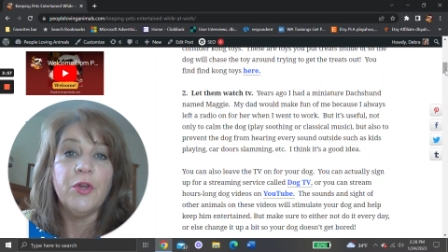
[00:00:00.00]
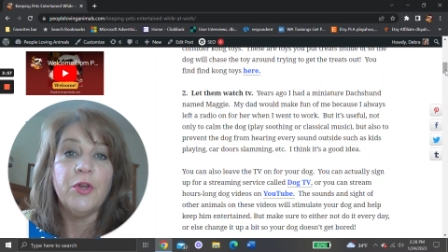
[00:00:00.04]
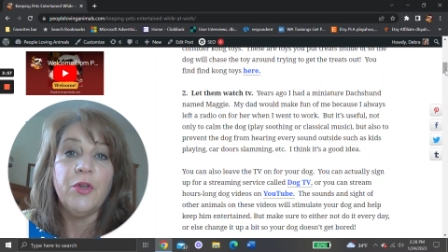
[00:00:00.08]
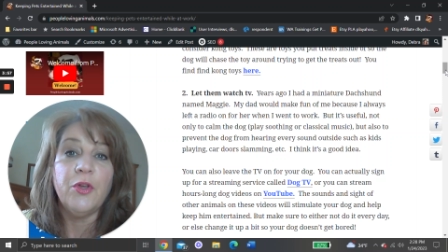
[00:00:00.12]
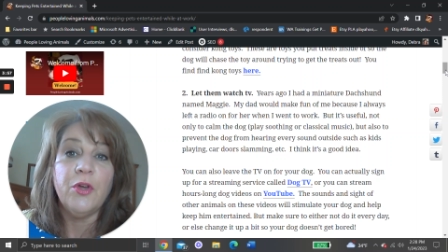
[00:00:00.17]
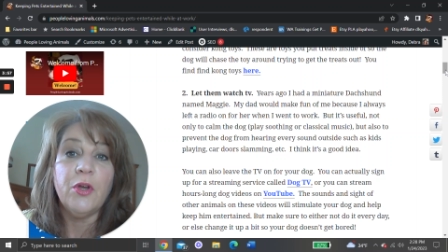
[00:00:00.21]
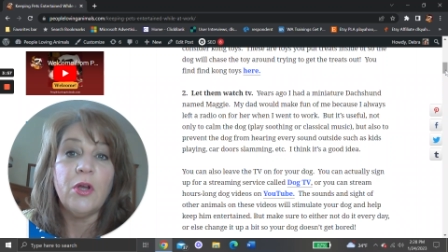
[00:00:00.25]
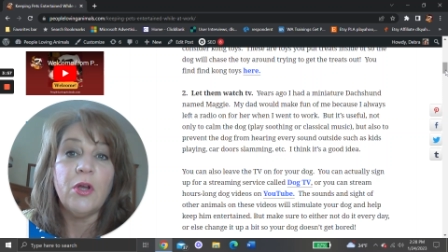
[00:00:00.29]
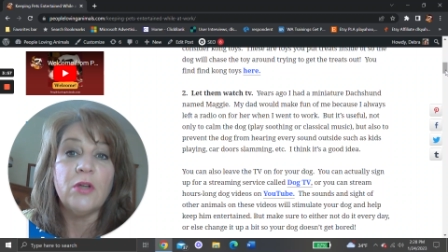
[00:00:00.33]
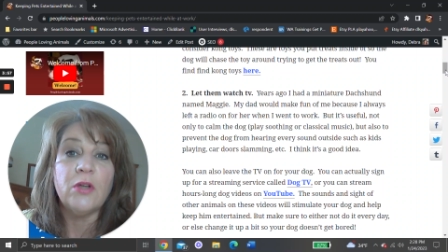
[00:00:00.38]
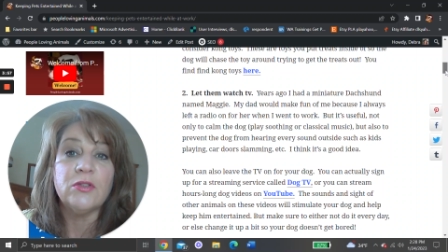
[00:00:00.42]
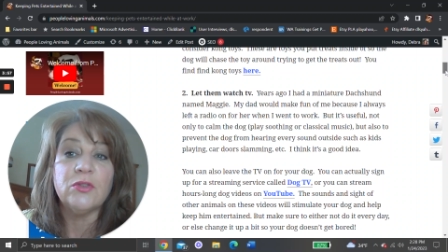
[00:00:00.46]
You
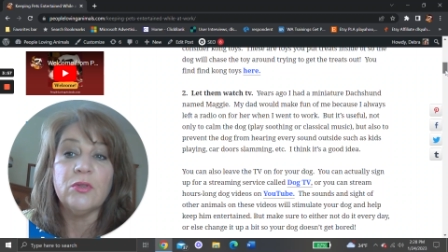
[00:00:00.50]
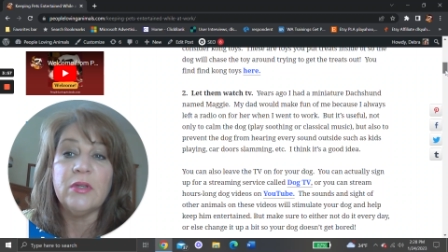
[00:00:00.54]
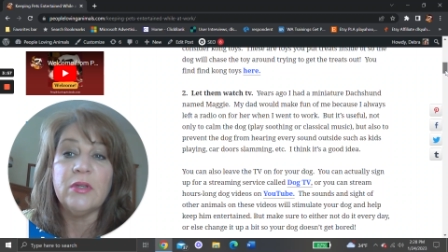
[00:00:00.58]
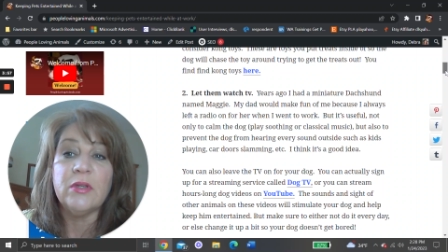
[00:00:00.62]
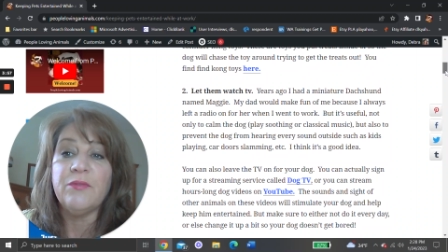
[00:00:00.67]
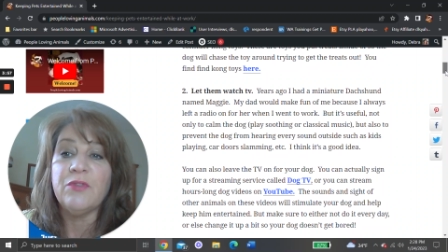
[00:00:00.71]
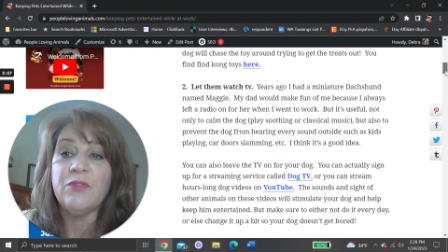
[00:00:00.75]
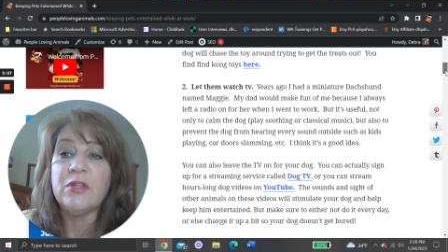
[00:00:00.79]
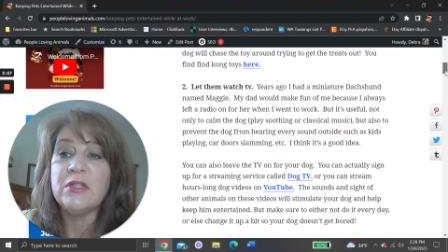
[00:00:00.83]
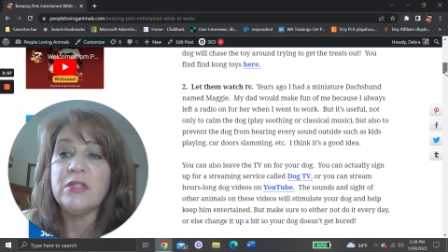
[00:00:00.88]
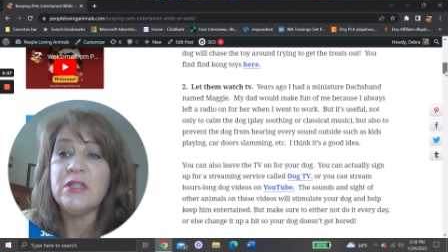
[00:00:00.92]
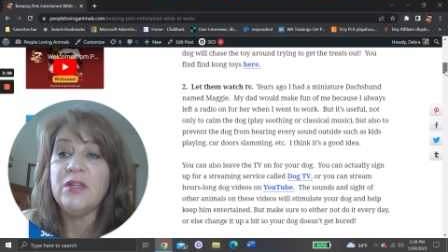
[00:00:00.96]
could also
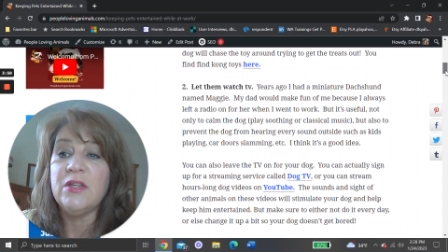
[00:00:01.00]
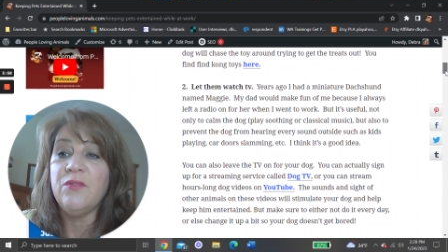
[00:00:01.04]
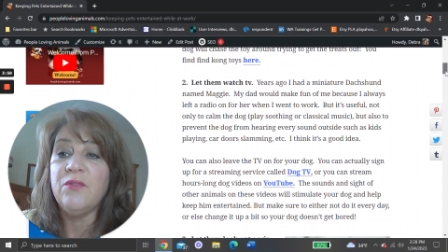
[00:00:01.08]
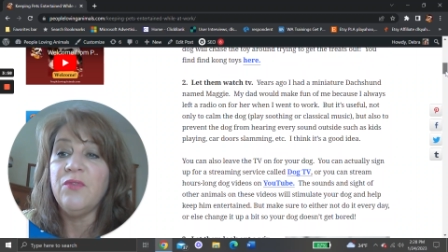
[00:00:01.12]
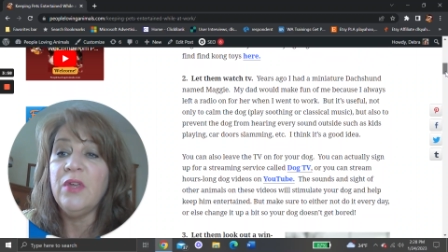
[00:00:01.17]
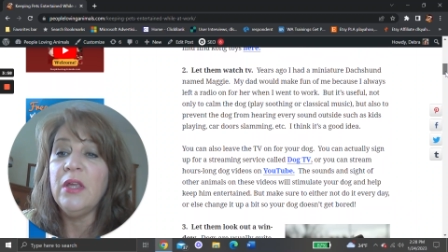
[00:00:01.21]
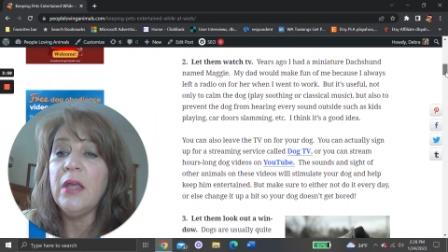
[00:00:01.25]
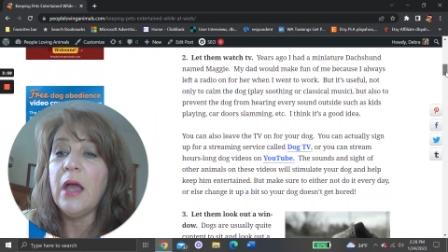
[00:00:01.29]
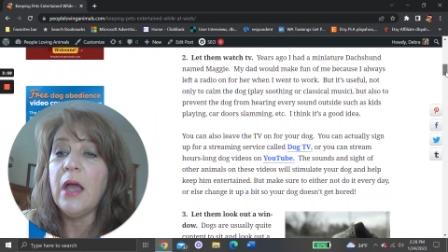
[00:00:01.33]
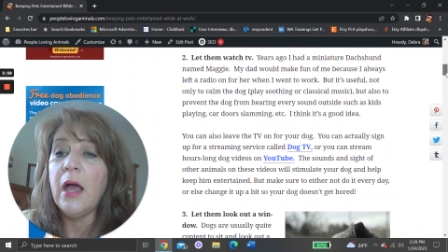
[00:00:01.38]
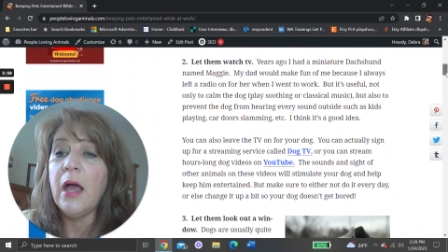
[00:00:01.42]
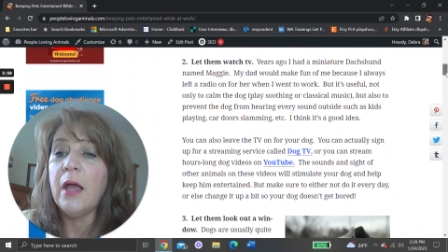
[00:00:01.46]
leave the
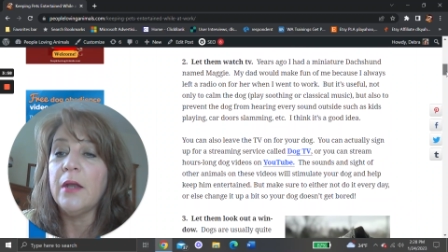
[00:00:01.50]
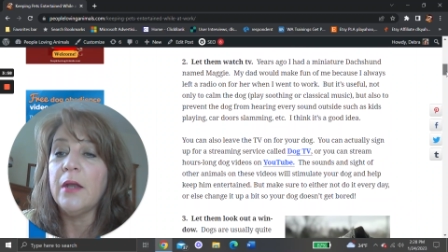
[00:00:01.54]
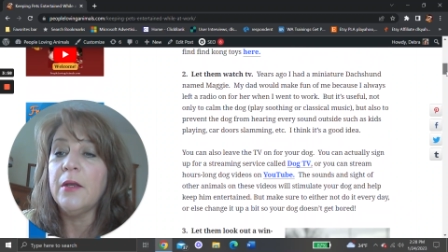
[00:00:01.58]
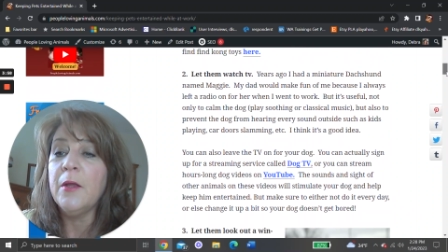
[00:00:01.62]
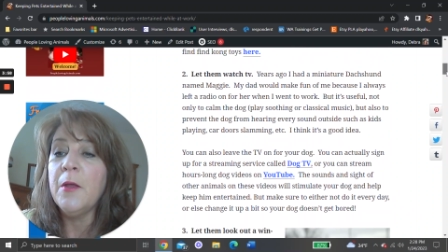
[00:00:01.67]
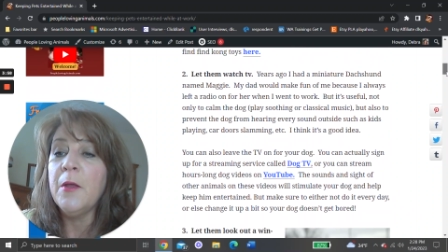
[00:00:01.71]
TV on.